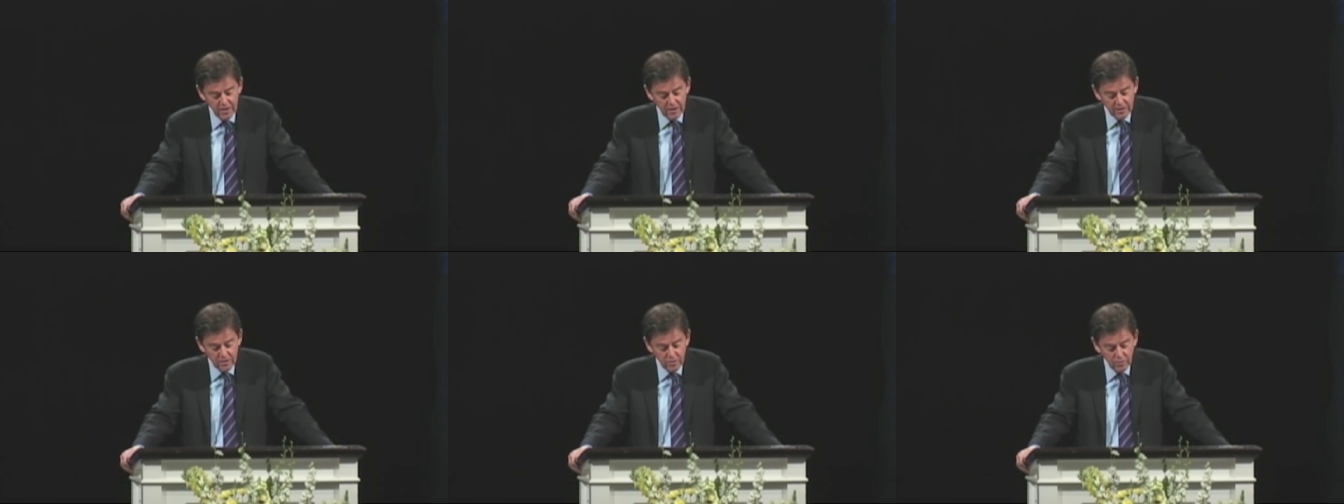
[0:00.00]

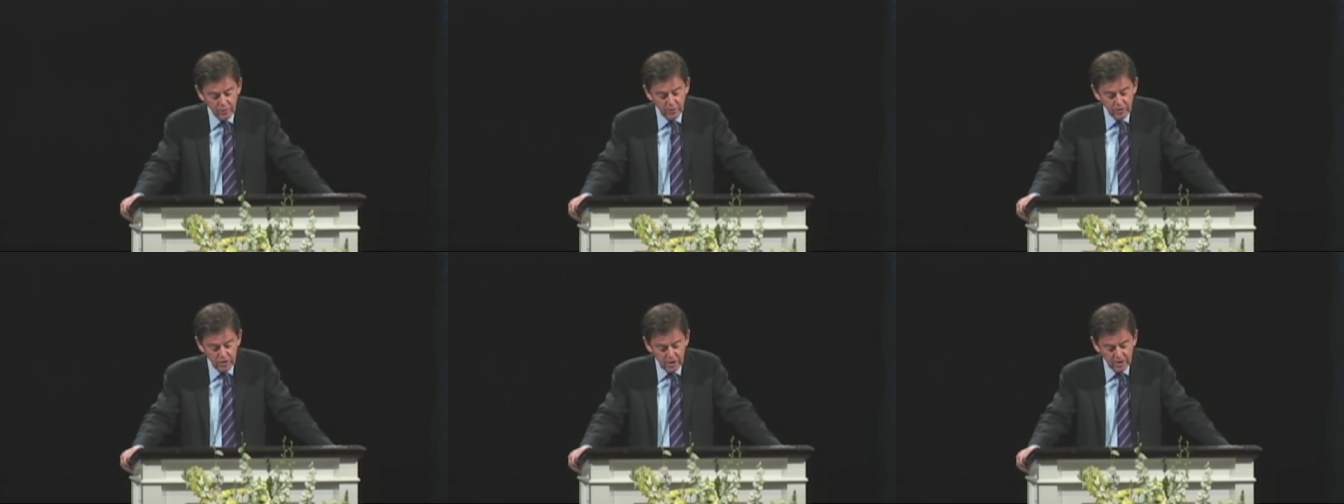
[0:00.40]
until
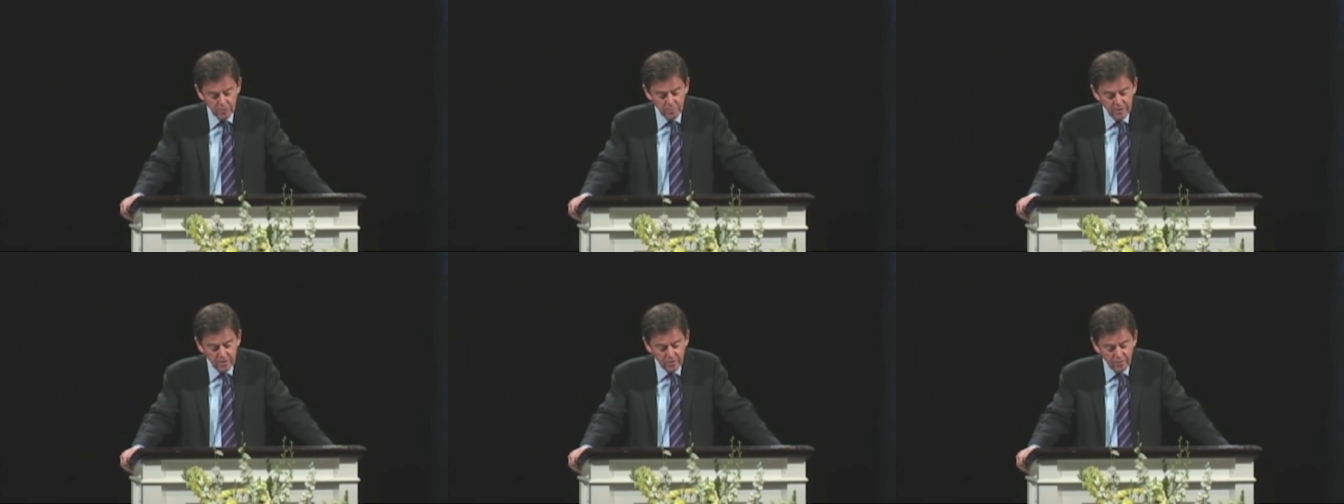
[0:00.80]
the
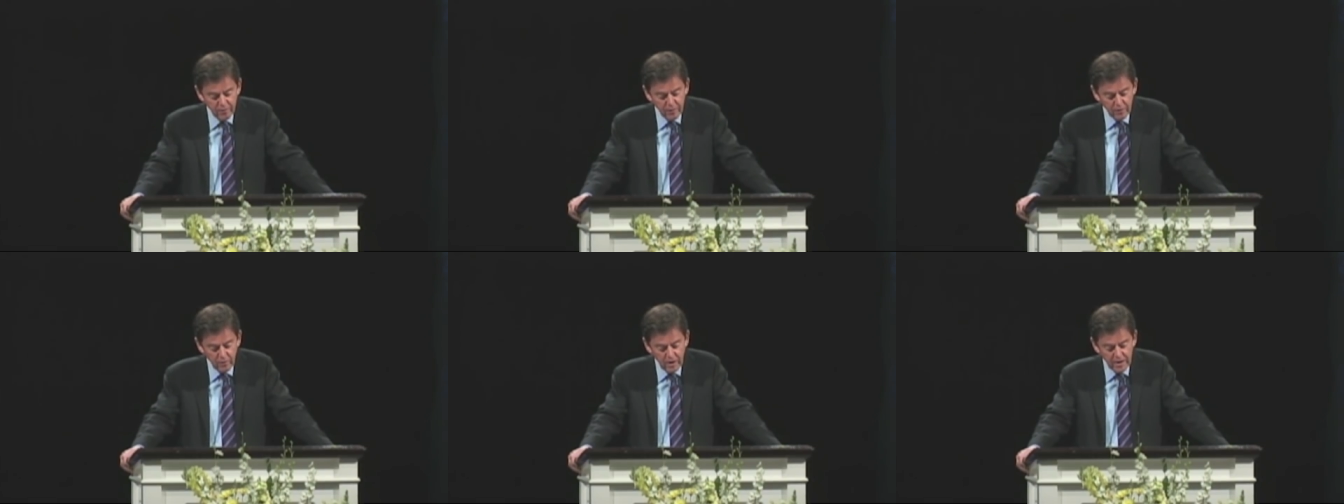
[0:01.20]
judgment
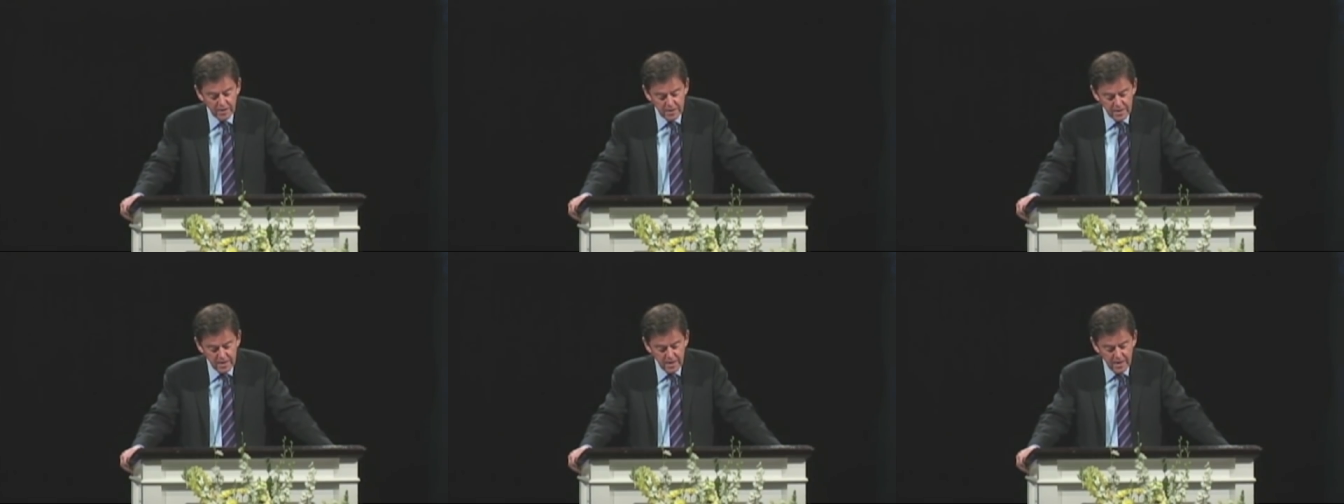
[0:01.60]
of the
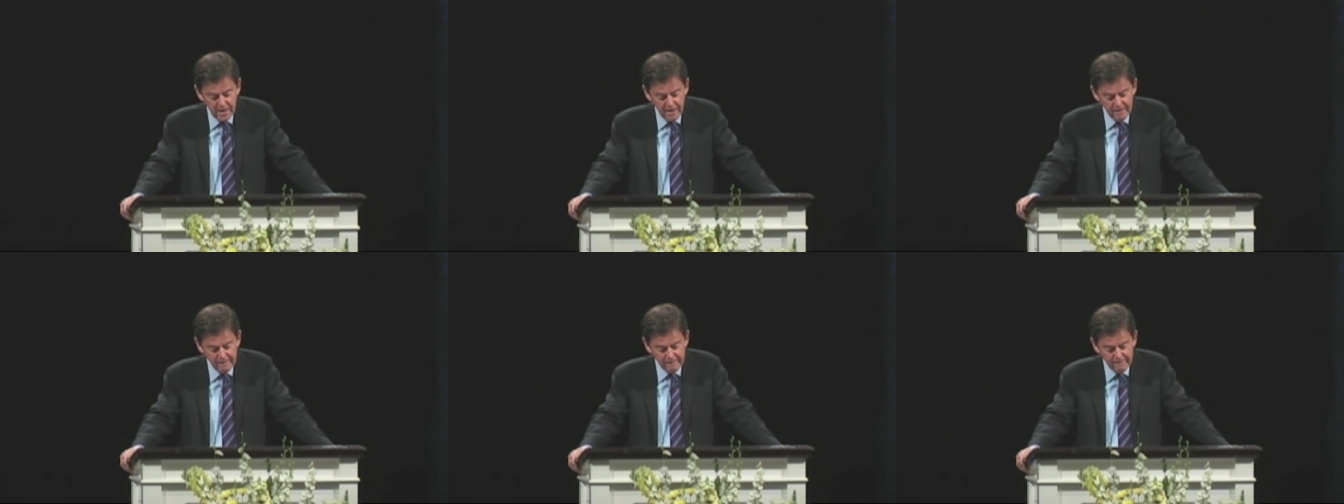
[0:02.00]
great
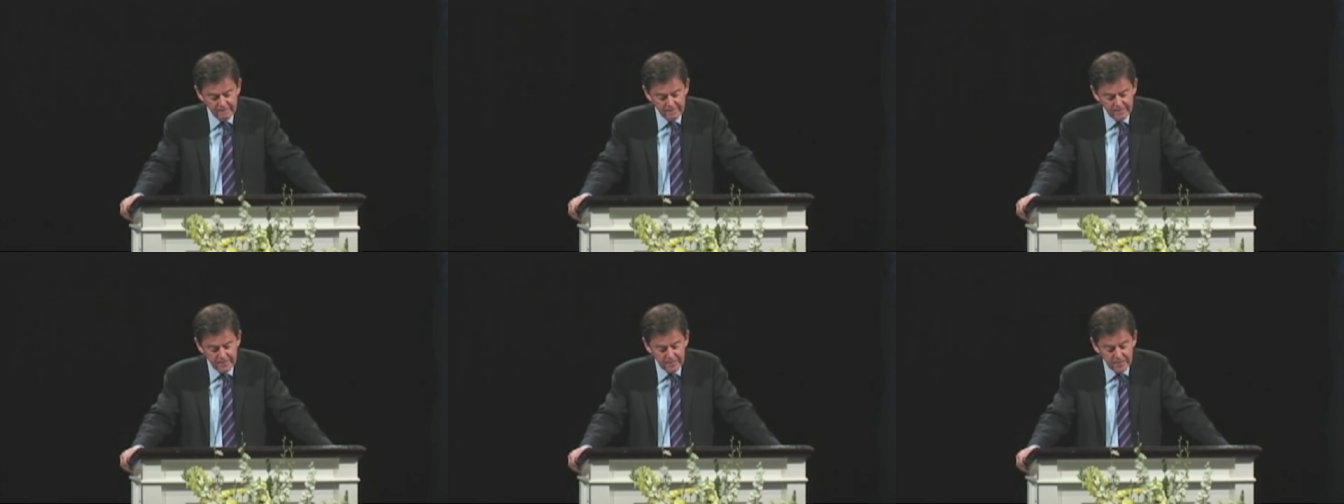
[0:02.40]
day.
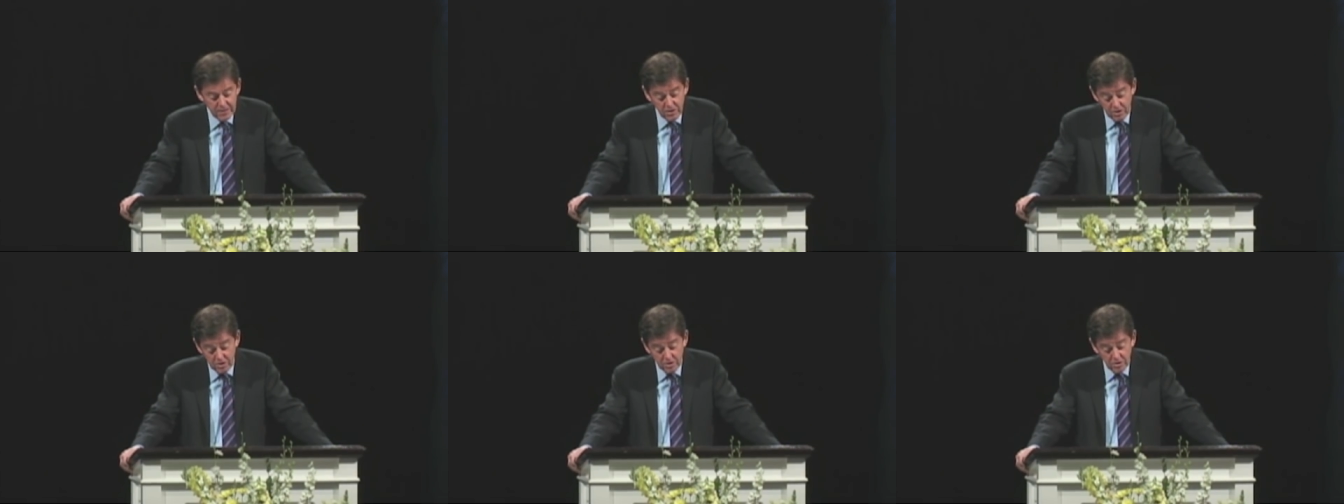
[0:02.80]

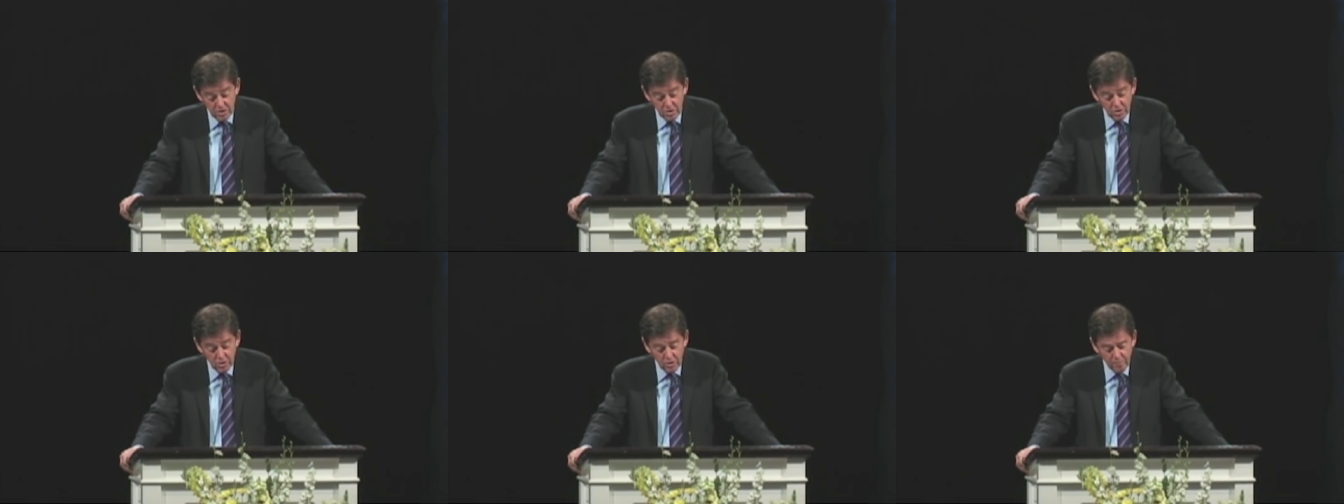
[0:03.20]
Just
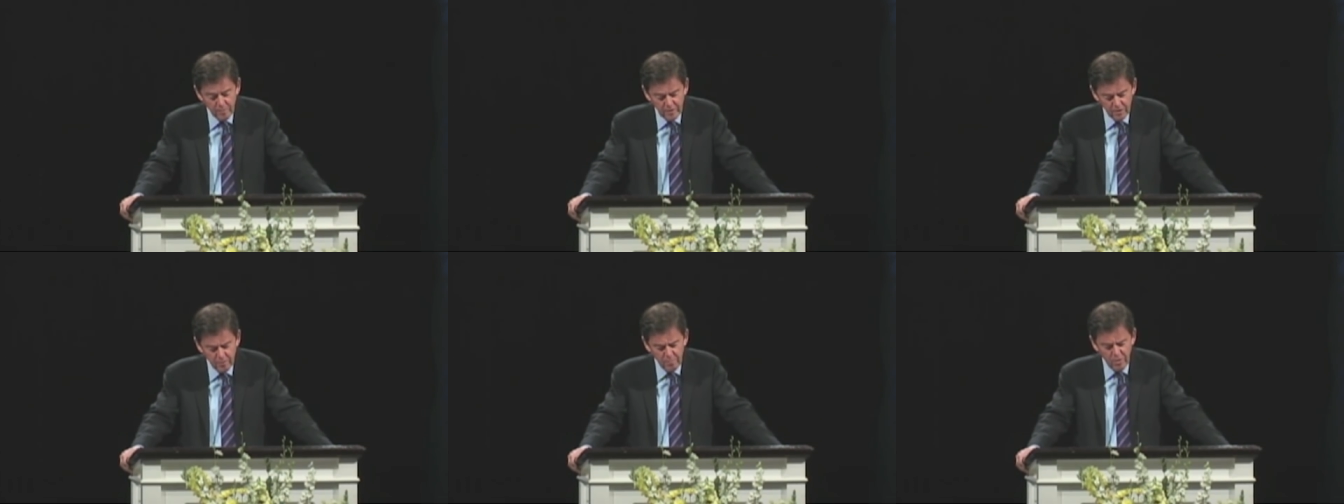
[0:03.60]
as
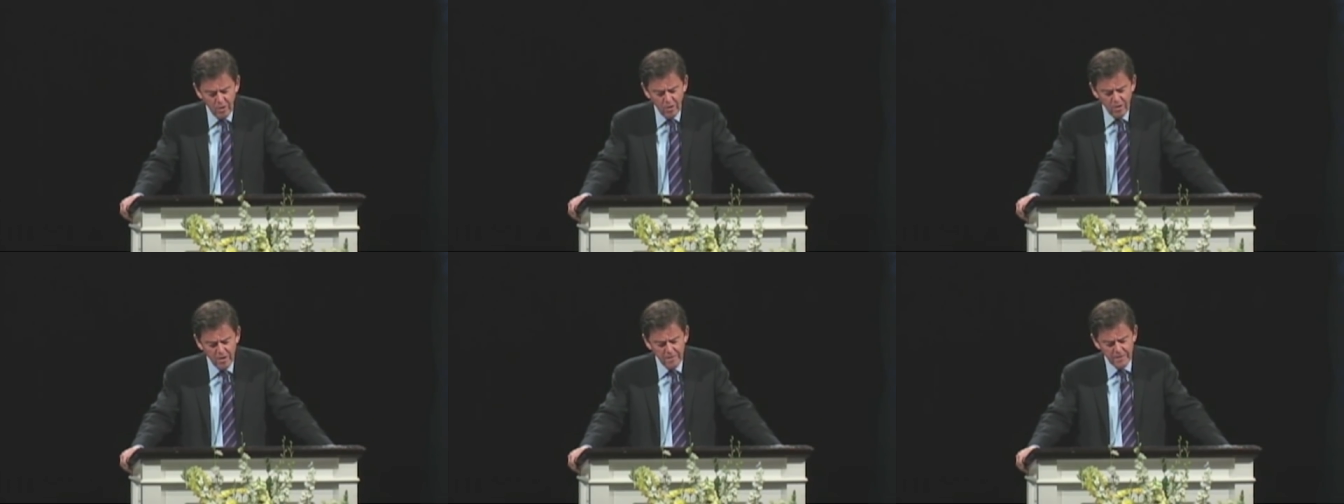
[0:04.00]
Sodom and
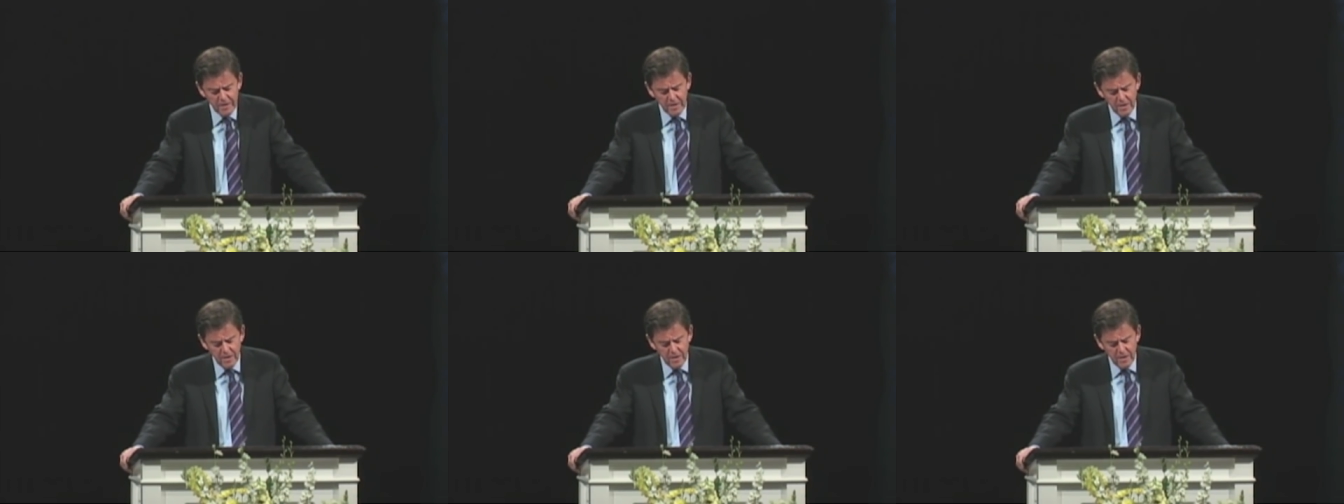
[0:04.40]
Gomorrah